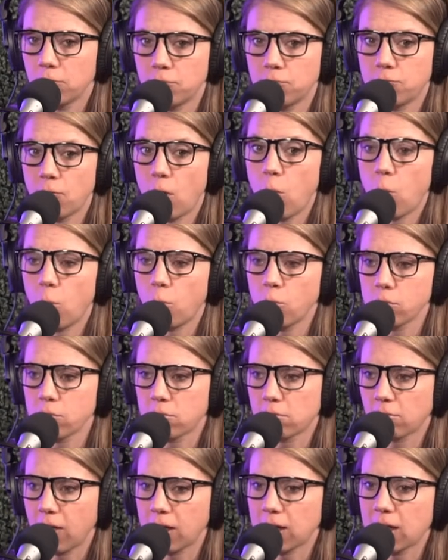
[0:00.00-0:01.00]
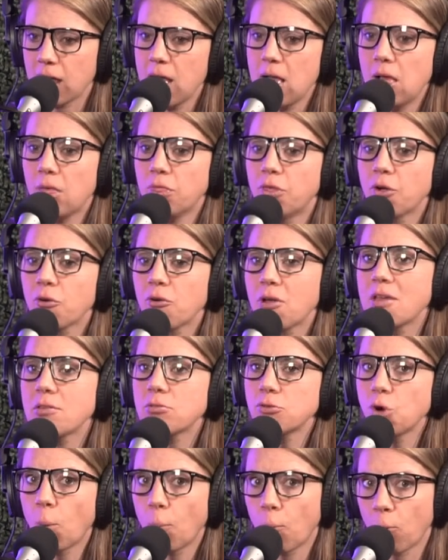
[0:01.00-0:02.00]
phones. Like, there is
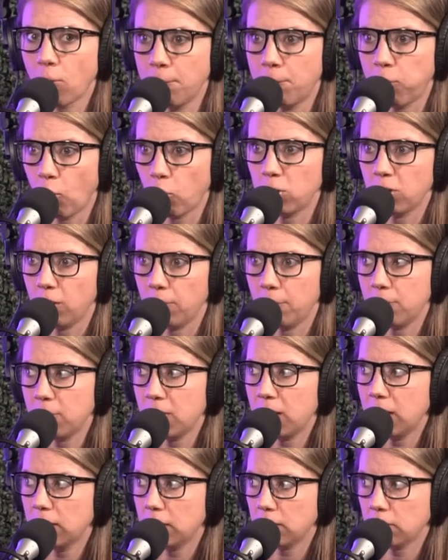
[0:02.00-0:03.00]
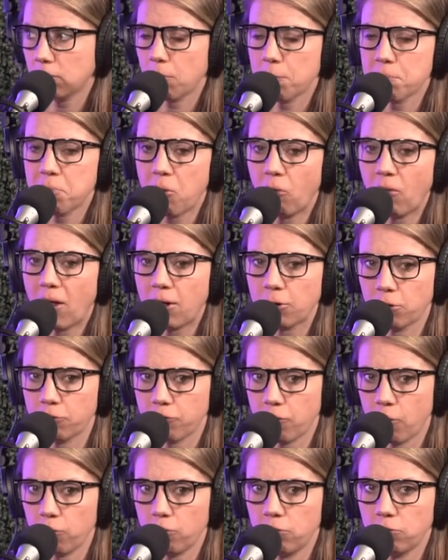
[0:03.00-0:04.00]
no more boredom. It is pull out your
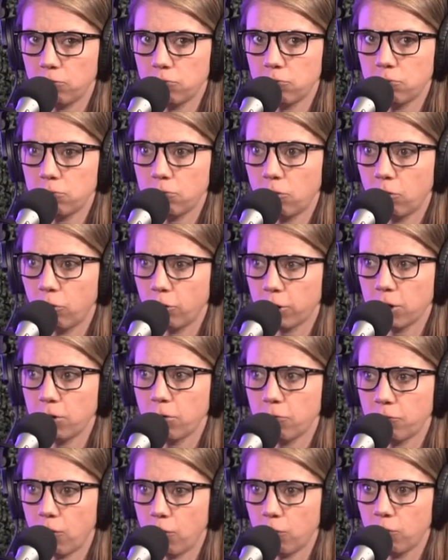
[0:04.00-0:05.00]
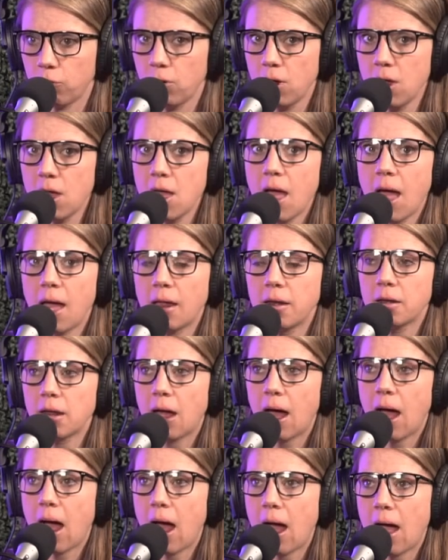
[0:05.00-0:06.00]
phone, look at your phone. And
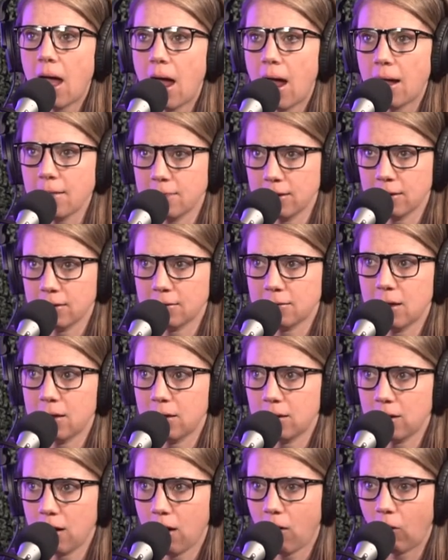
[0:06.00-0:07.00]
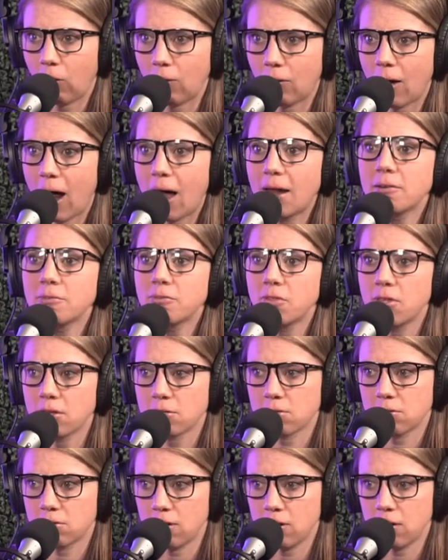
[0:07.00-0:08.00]
I think that a lot of
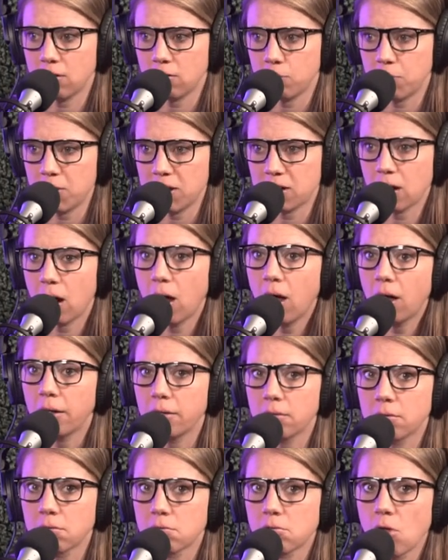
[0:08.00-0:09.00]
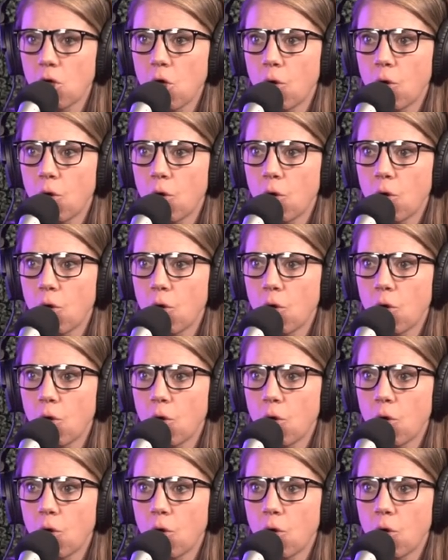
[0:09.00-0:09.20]
this is because